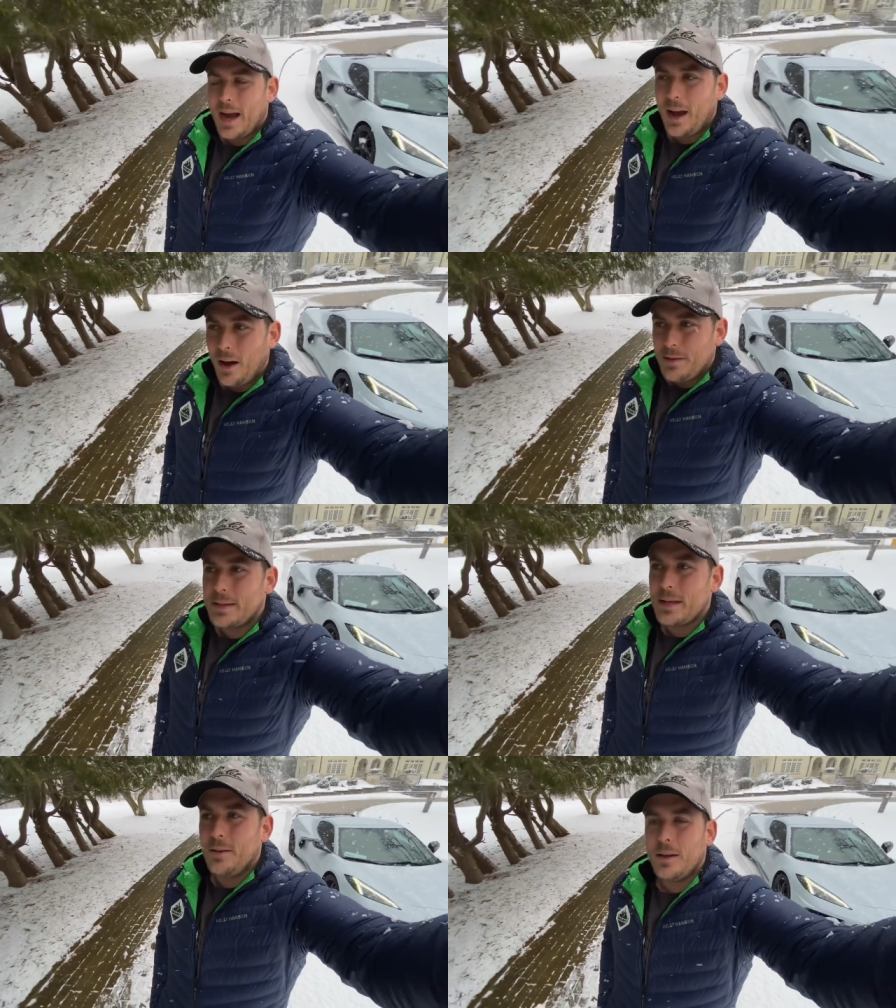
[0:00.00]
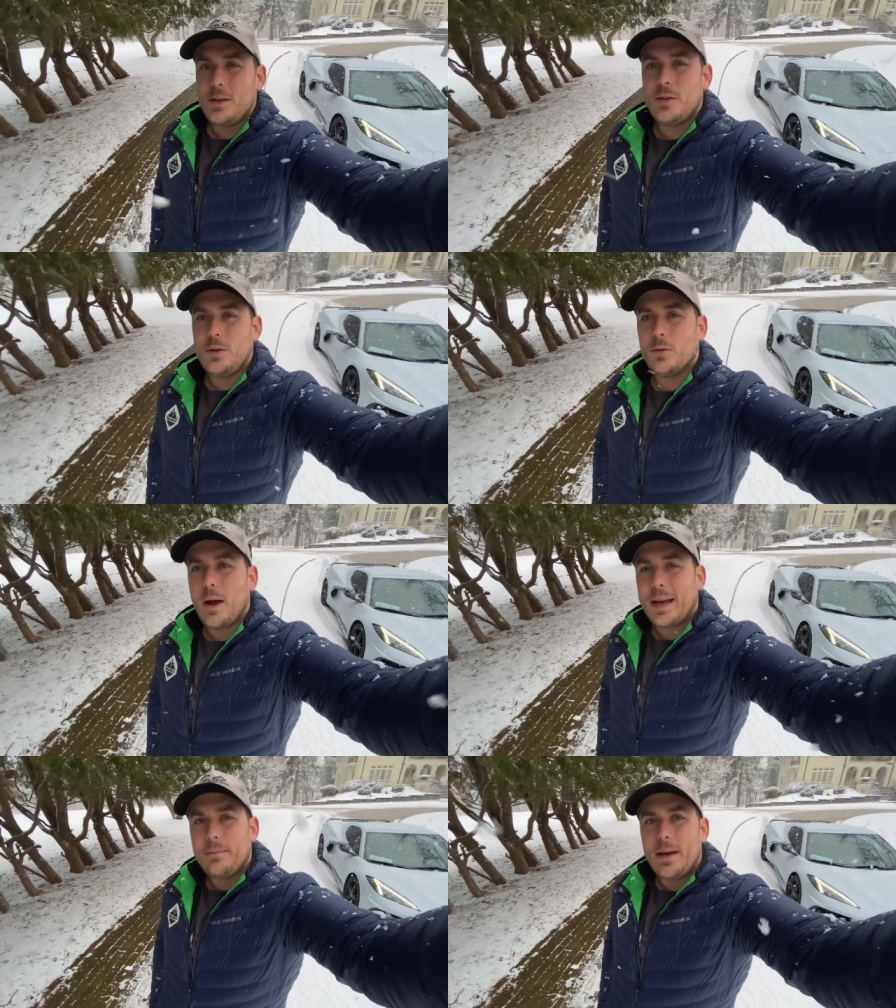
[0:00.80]
I obviously am gonna do the
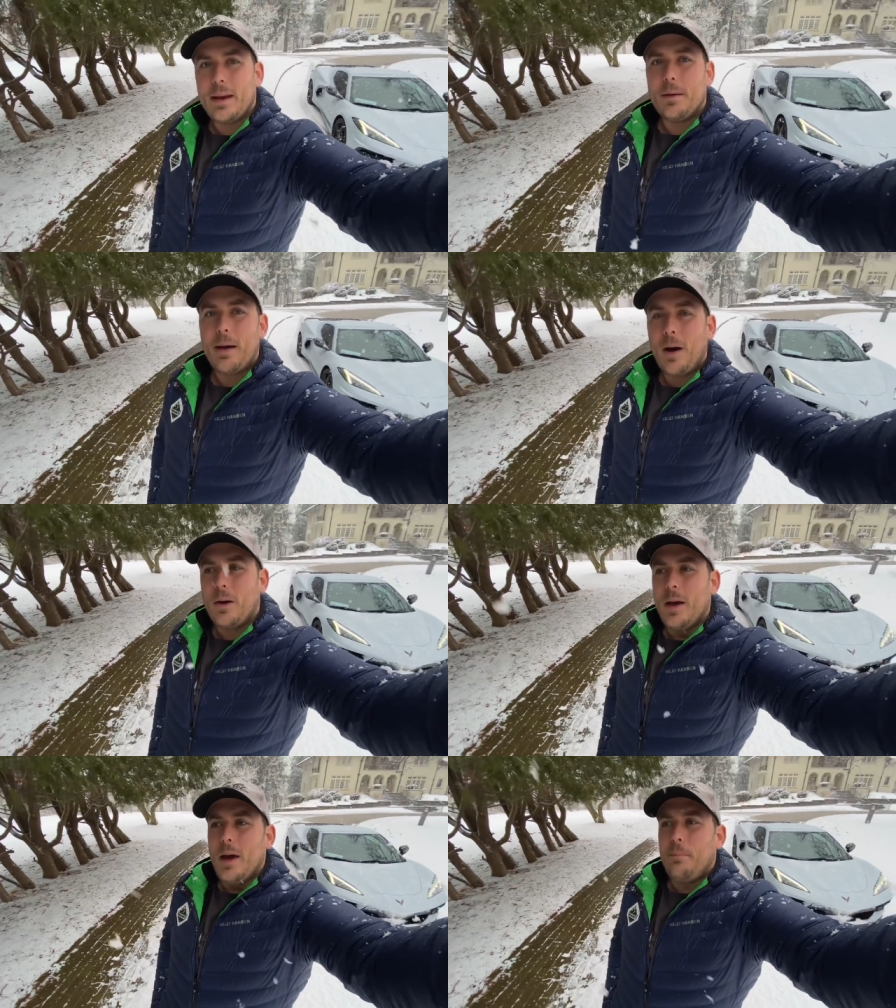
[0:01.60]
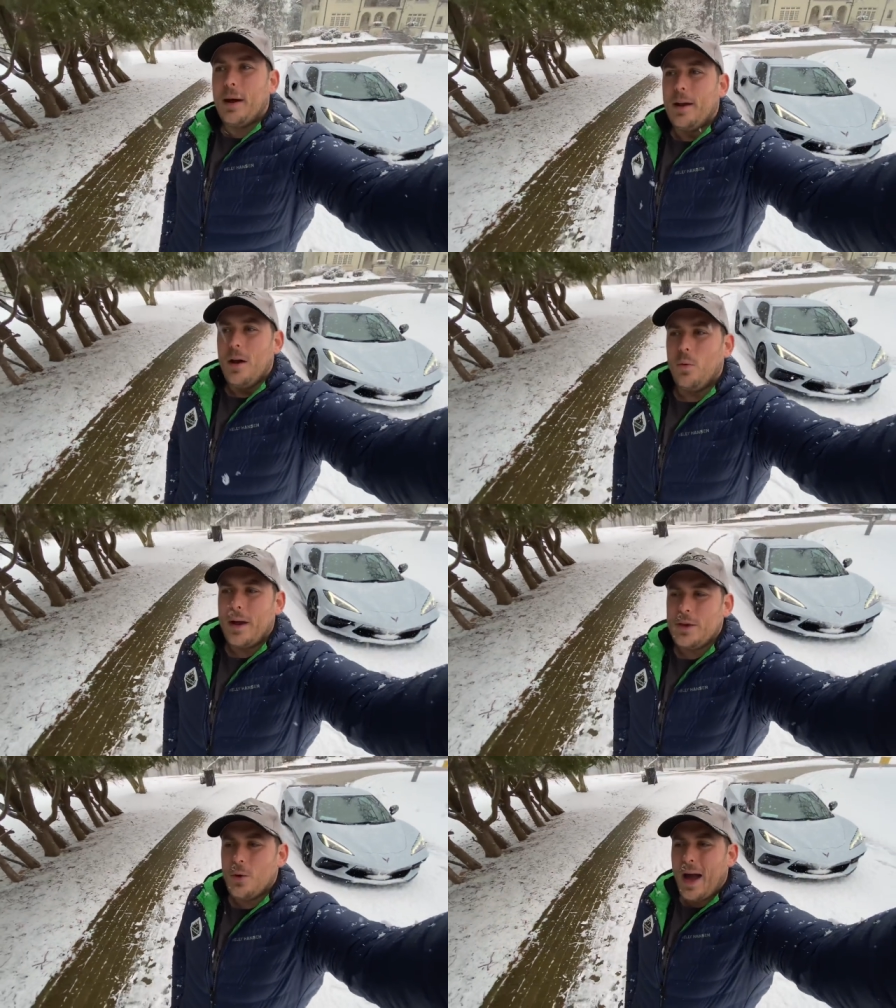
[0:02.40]
recommended amount, but
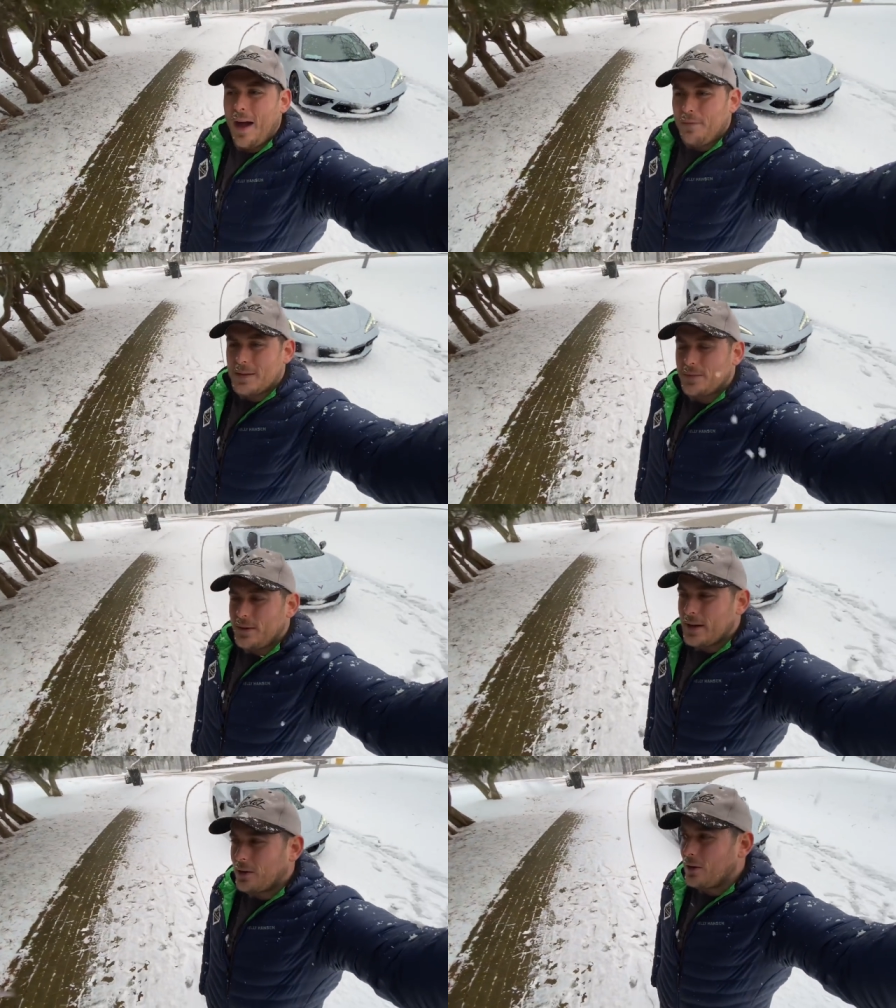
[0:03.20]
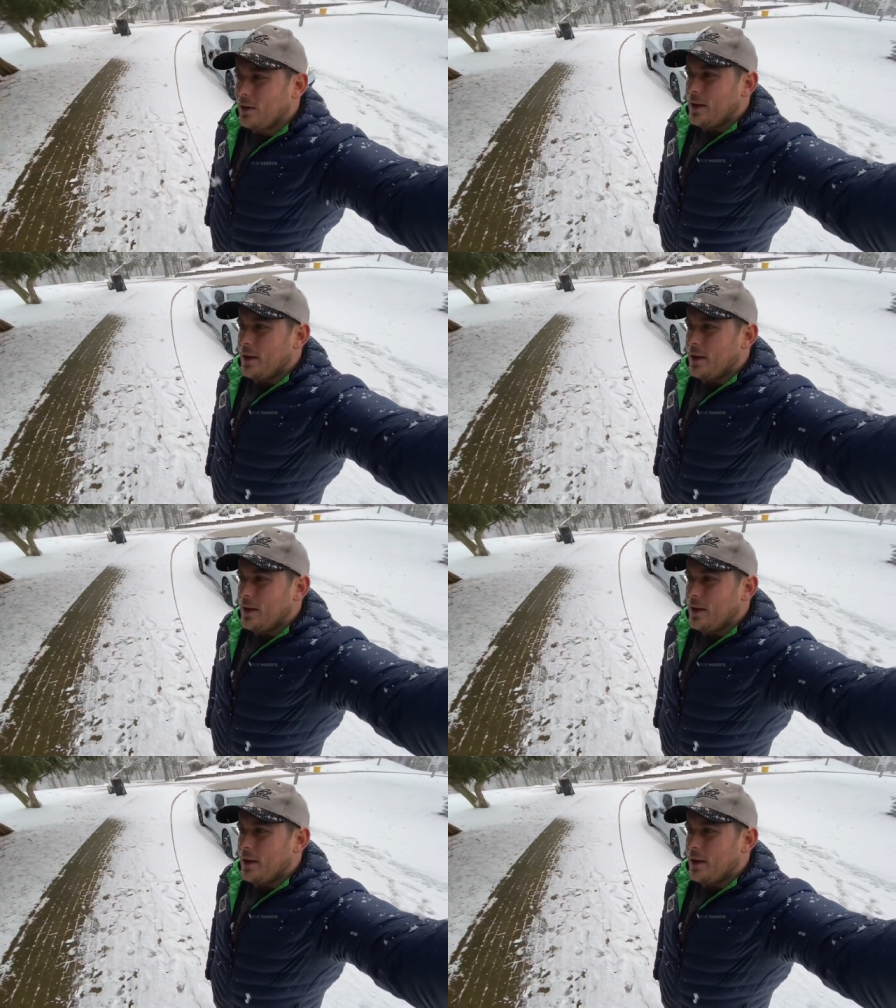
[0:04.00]
when you have this vehicle